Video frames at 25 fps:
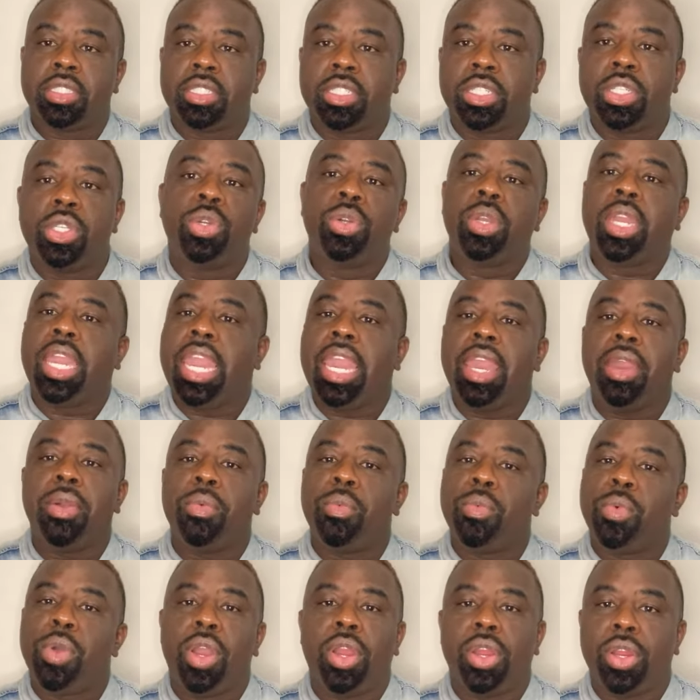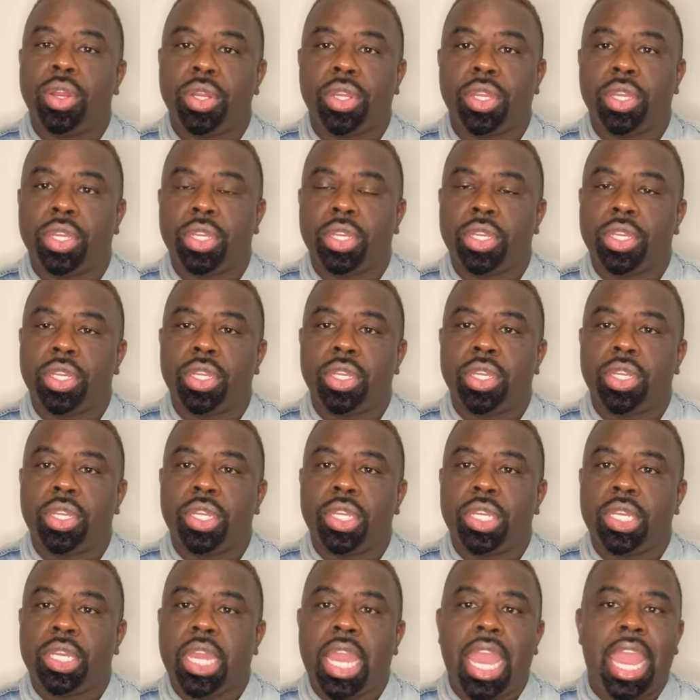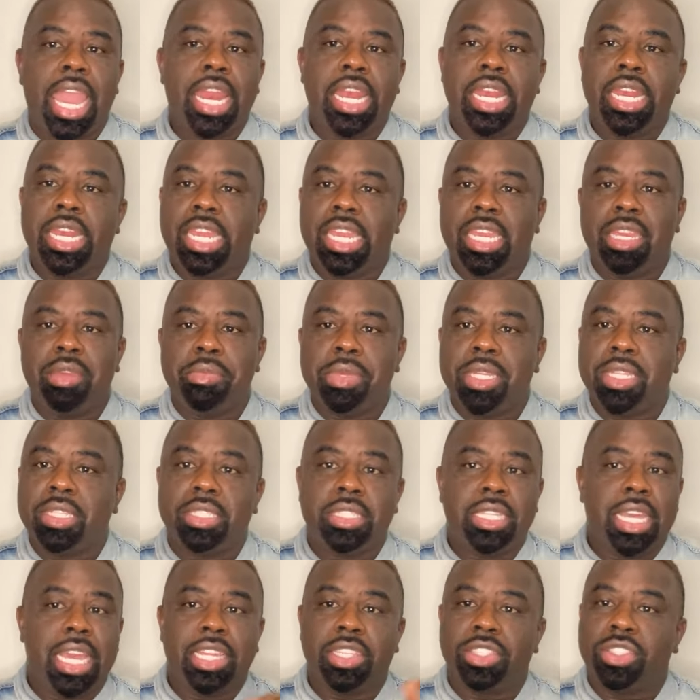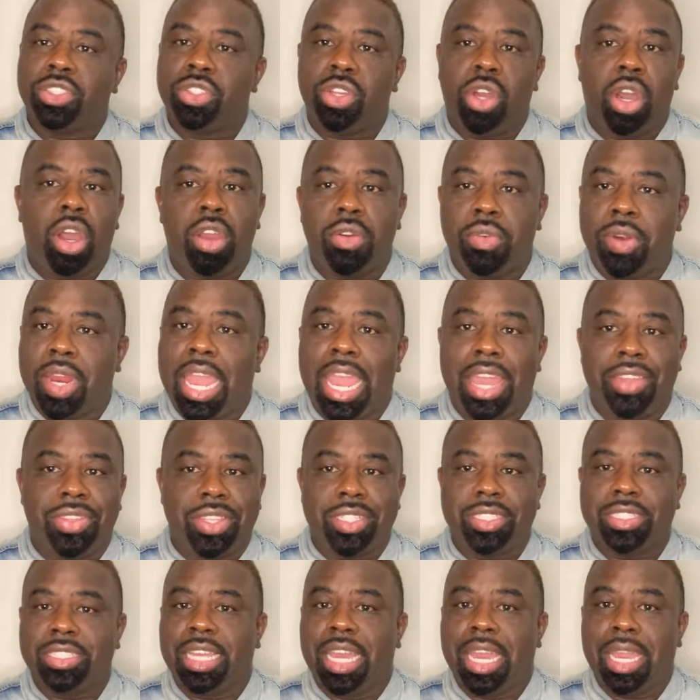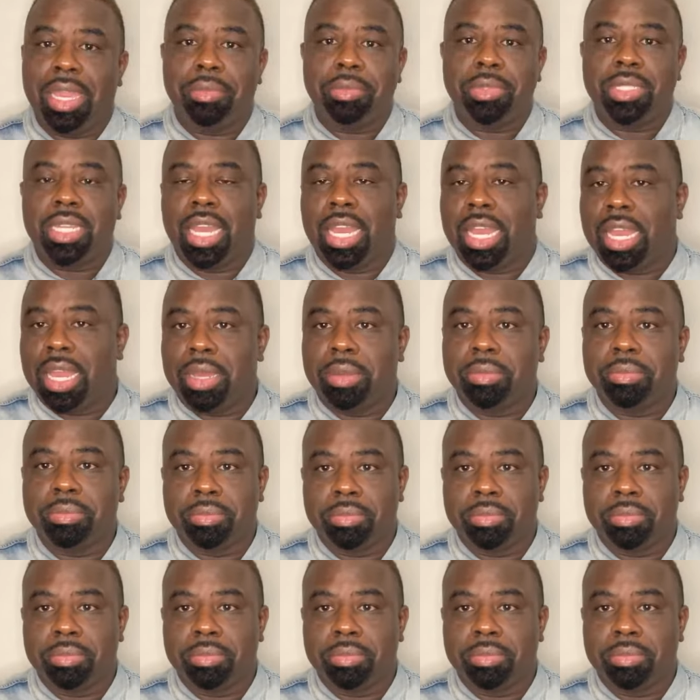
You can't work at Neiman's and Zara at the same time.